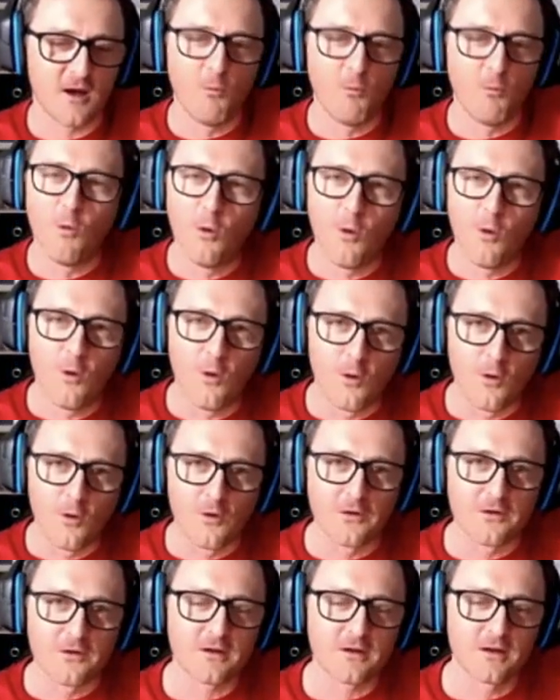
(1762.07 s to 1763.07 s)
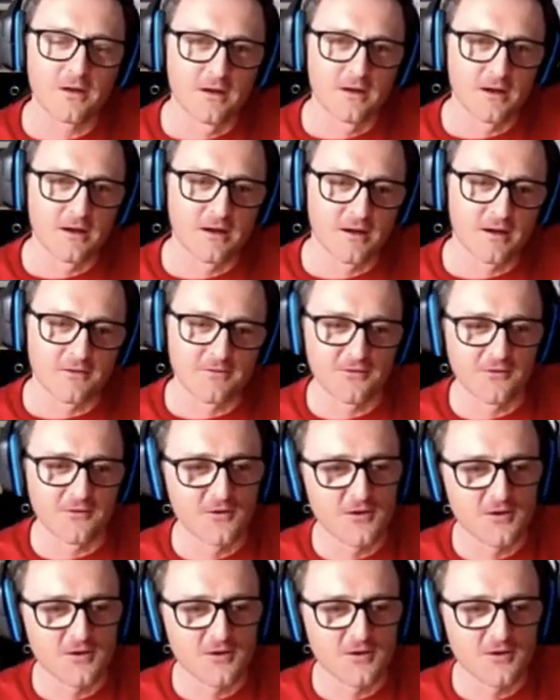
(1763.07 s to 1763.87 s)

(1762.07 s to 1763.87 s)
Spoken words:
war horn for